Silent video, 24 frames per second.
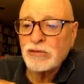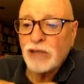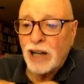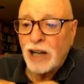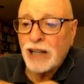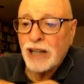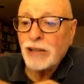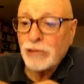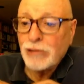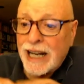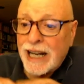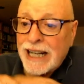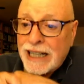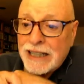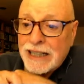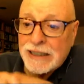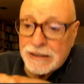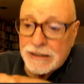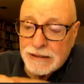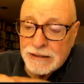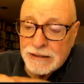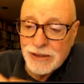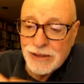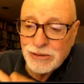"Ronald
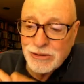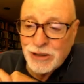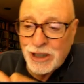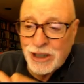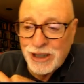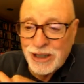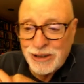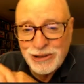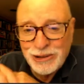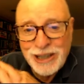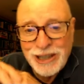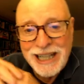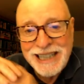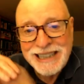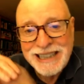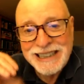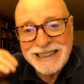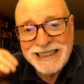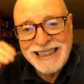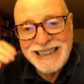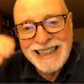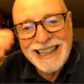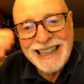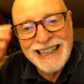Reagan." It's Ronald
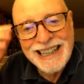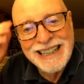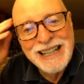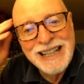Reagan. Yeah.